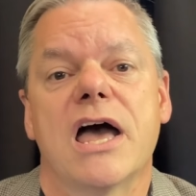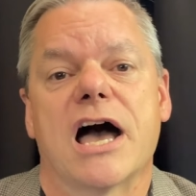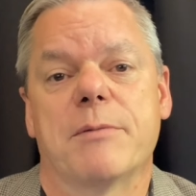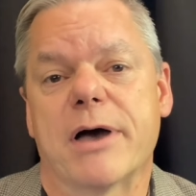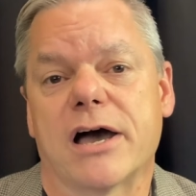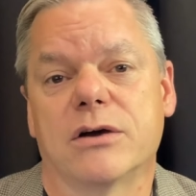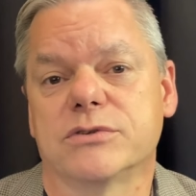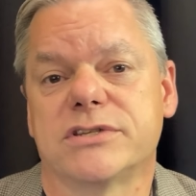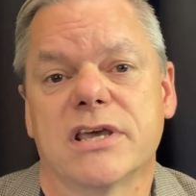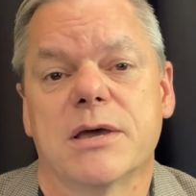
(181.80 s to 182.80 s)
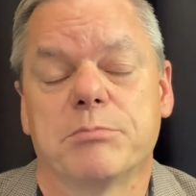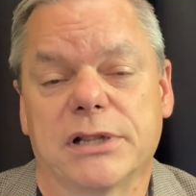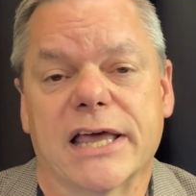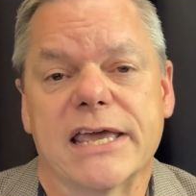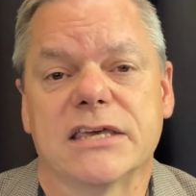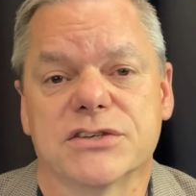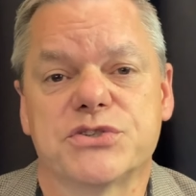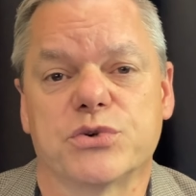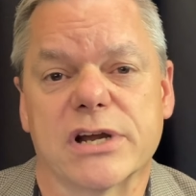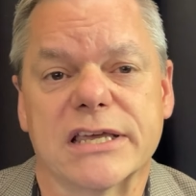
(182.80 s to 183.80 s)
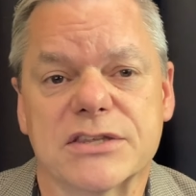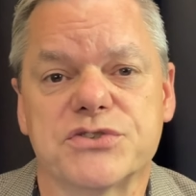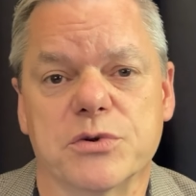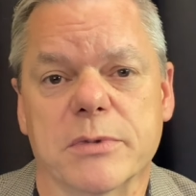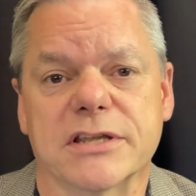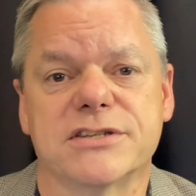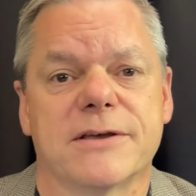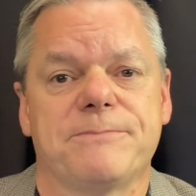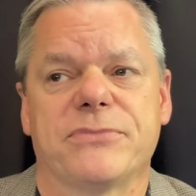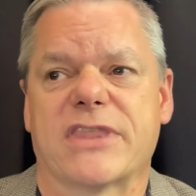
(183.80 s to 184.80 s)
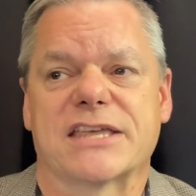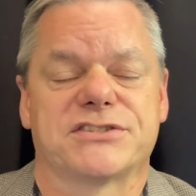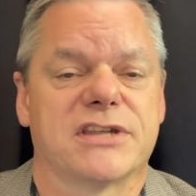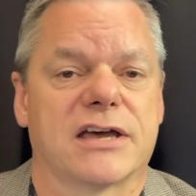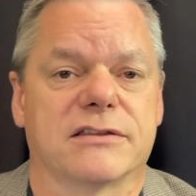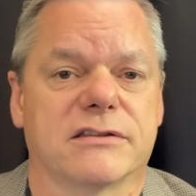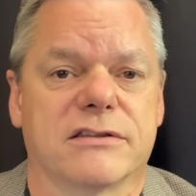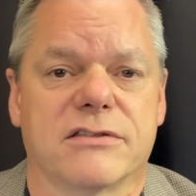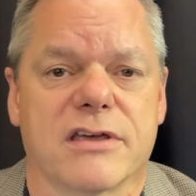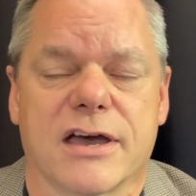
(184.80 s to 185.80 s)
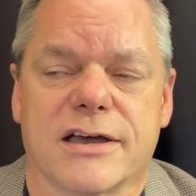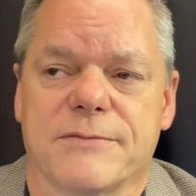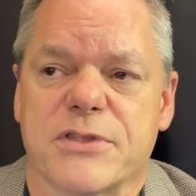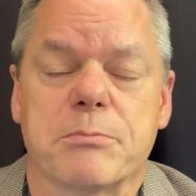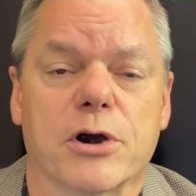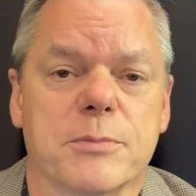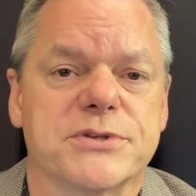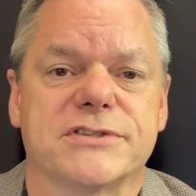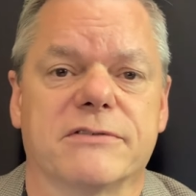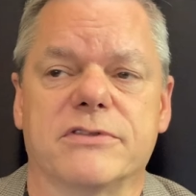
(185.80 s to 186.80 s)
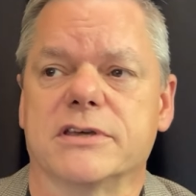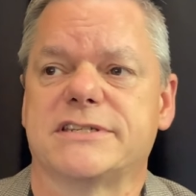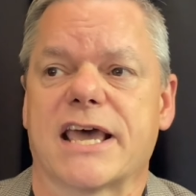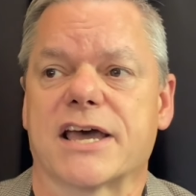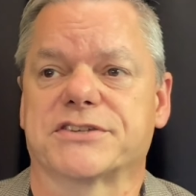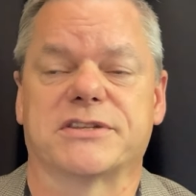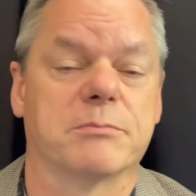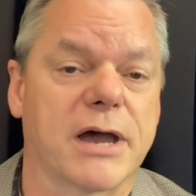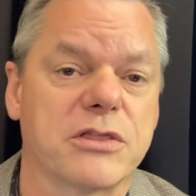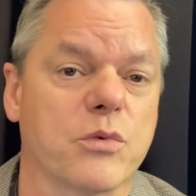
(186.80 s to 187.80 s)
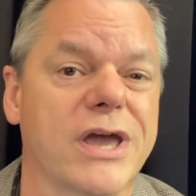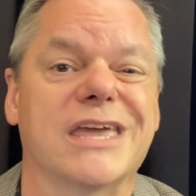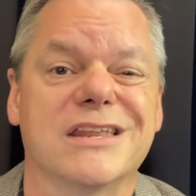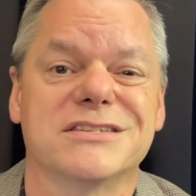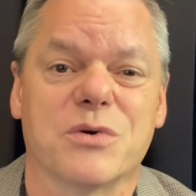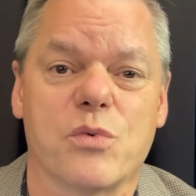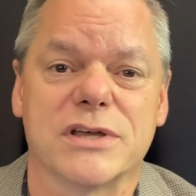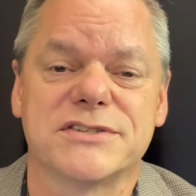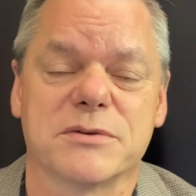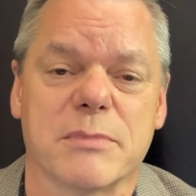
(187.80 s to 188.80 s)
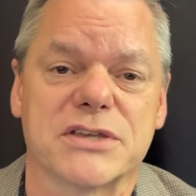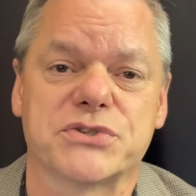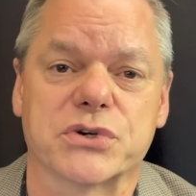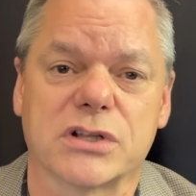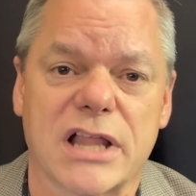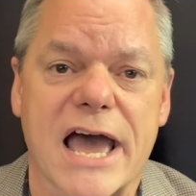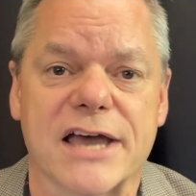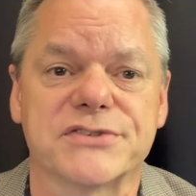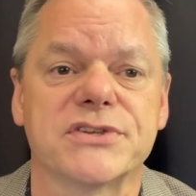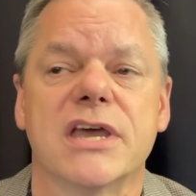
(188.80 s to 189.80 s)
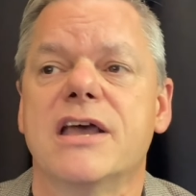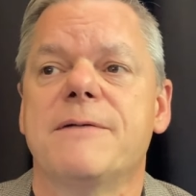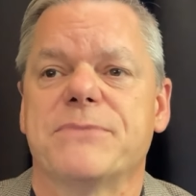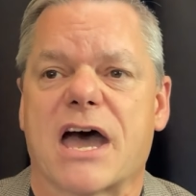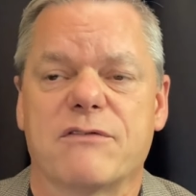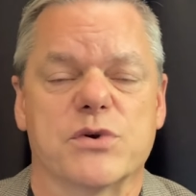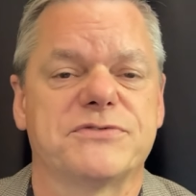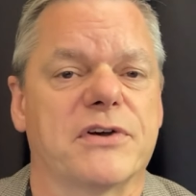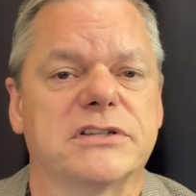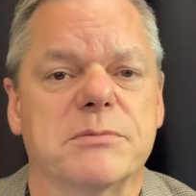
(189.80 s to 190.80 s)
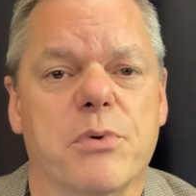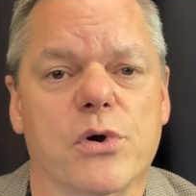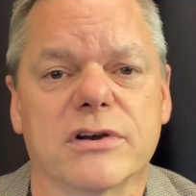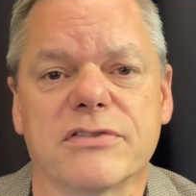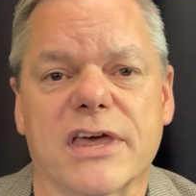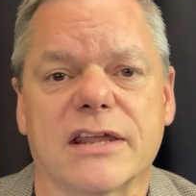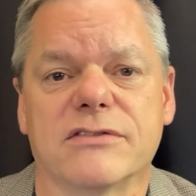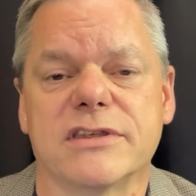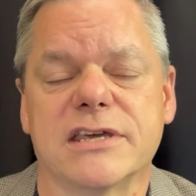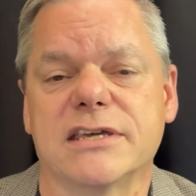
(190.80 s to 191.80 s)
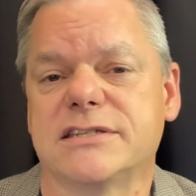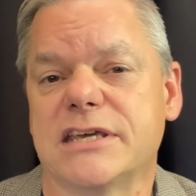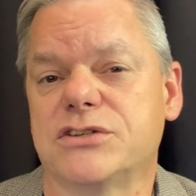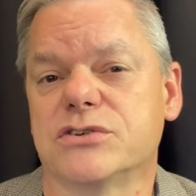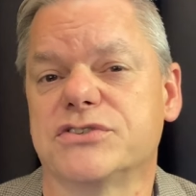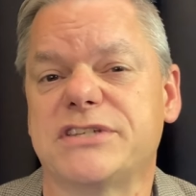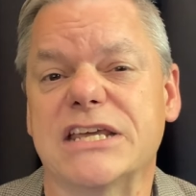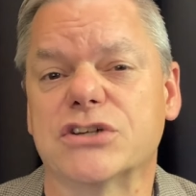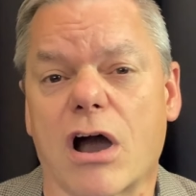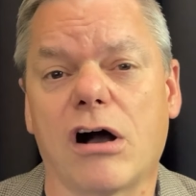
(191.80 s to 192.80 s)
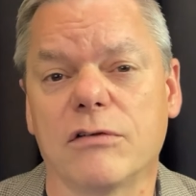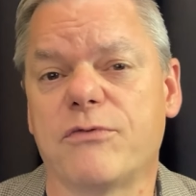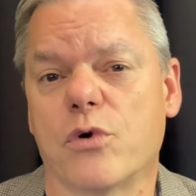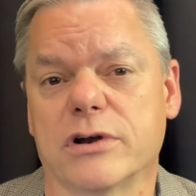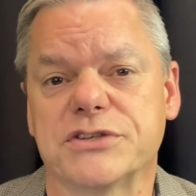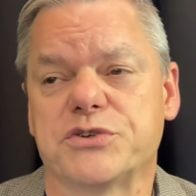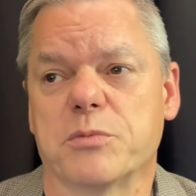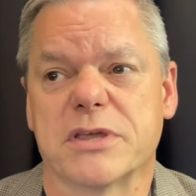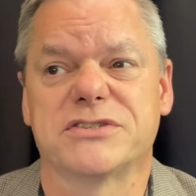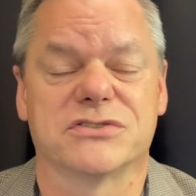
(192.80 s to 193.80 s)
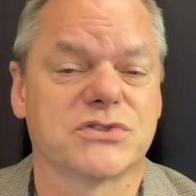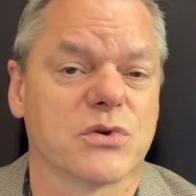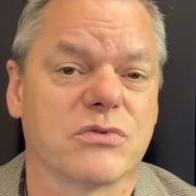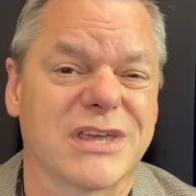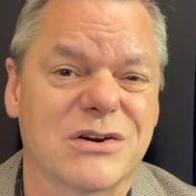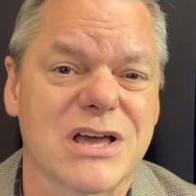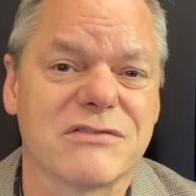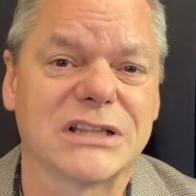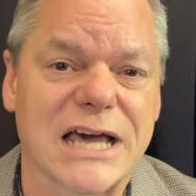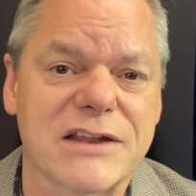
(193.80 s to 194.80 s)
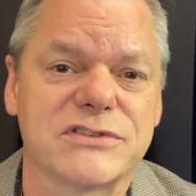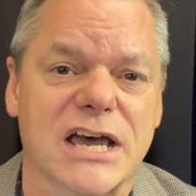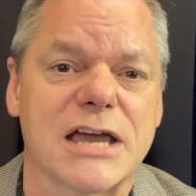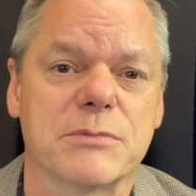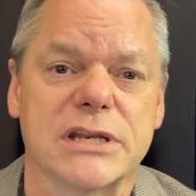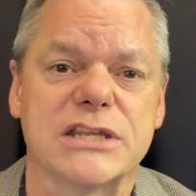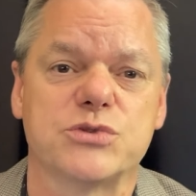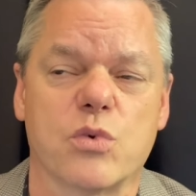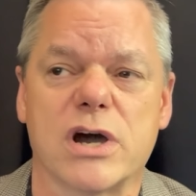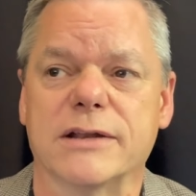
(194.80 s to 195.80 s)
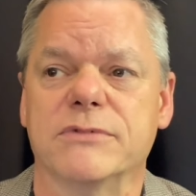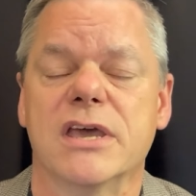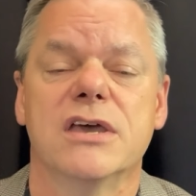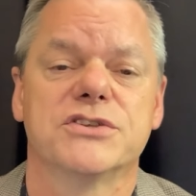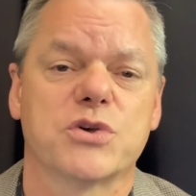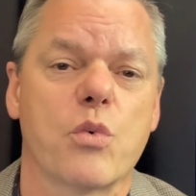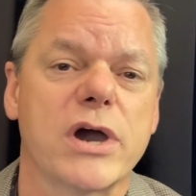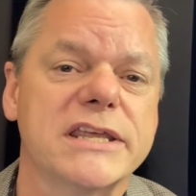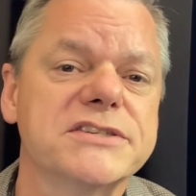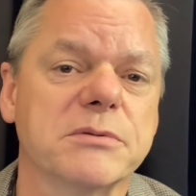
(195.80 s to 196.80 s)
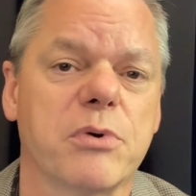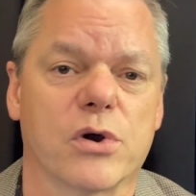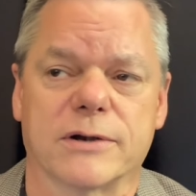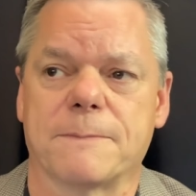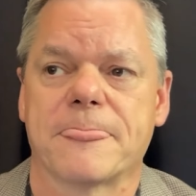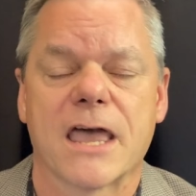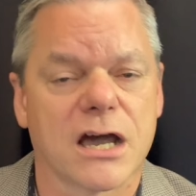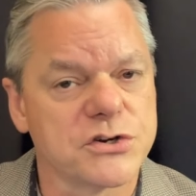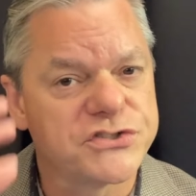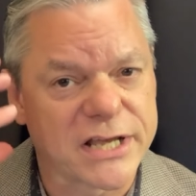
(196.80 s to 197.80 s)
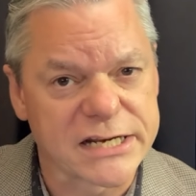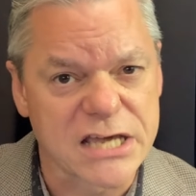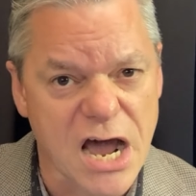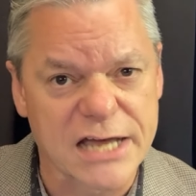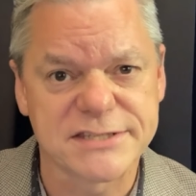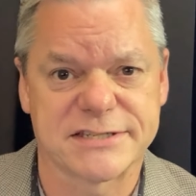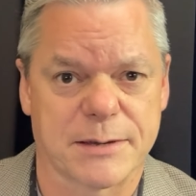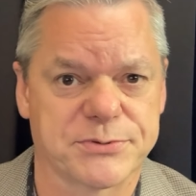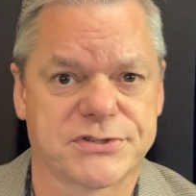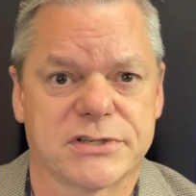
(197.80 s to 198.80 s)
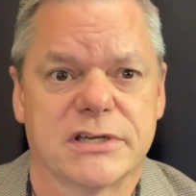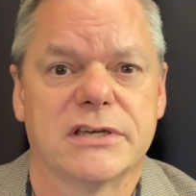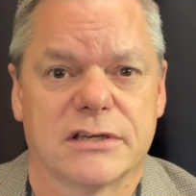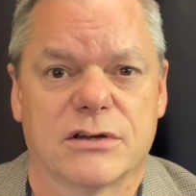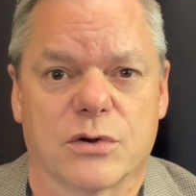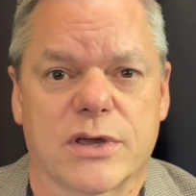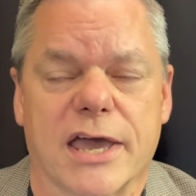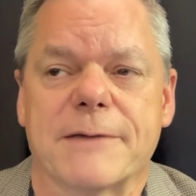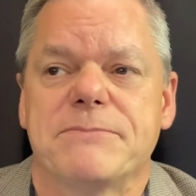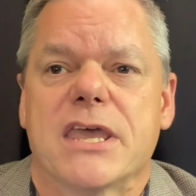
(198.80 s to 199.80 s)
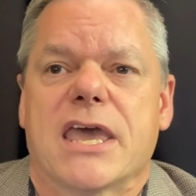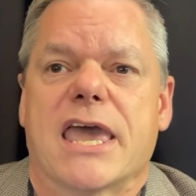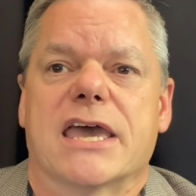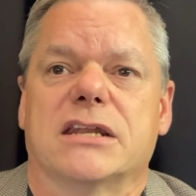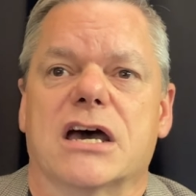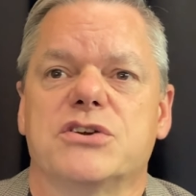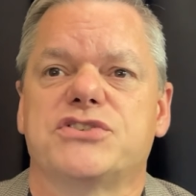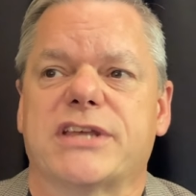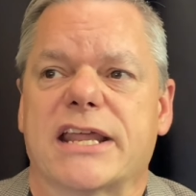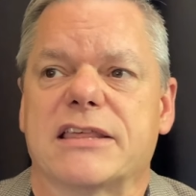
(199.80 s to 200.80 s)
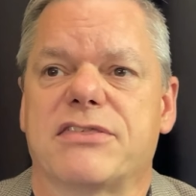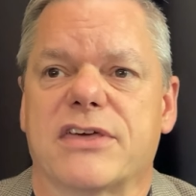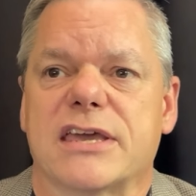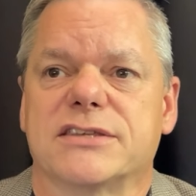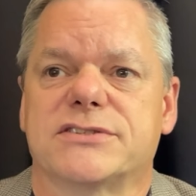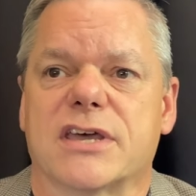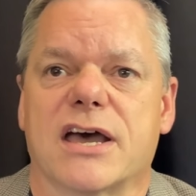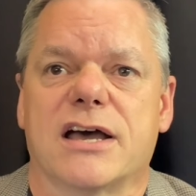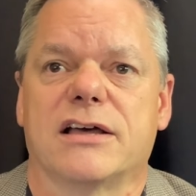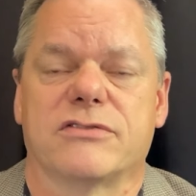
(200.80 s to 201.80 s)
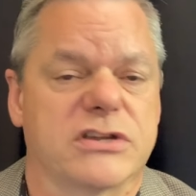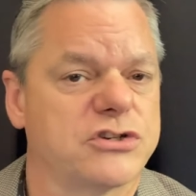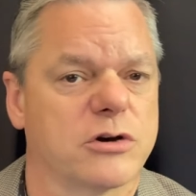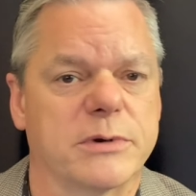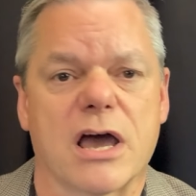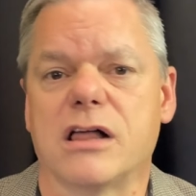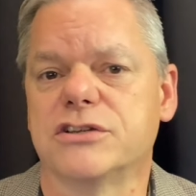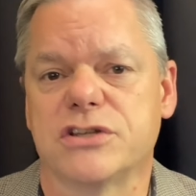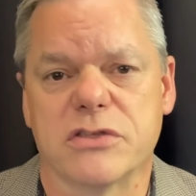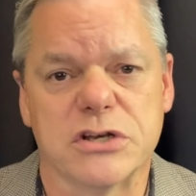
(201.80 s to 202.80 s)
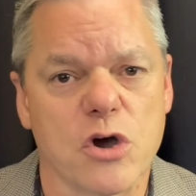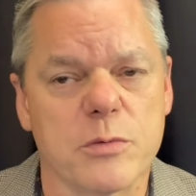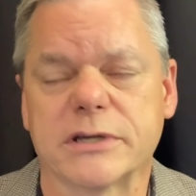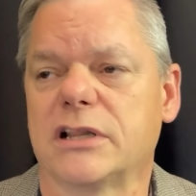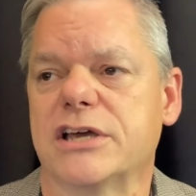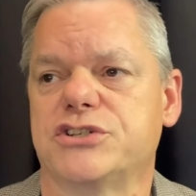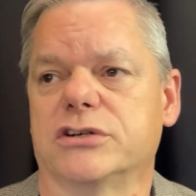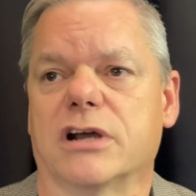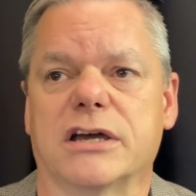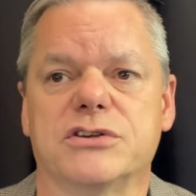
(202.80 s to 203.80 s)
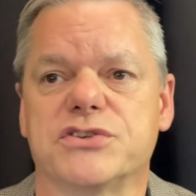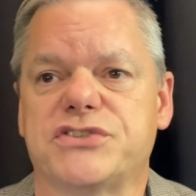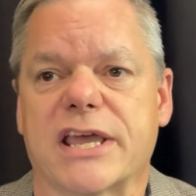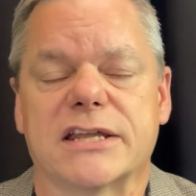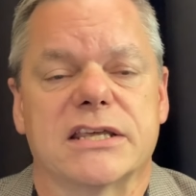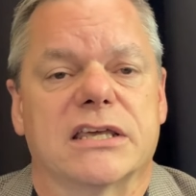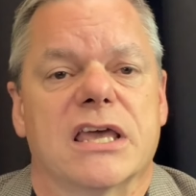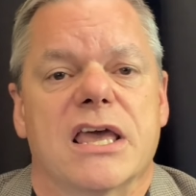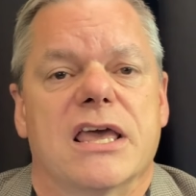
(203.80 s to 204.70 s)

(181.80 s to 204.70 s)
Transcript: about playing a string instrument. That's not the purpose of the text. And by the way, it is a one-semester class. I've always felt important that the teachers teach all four instruments, and so they don't have a lot of time on each one. So what is important? Understanding concepts, okay? And understanding things, the terminology, the nomenclature, understanding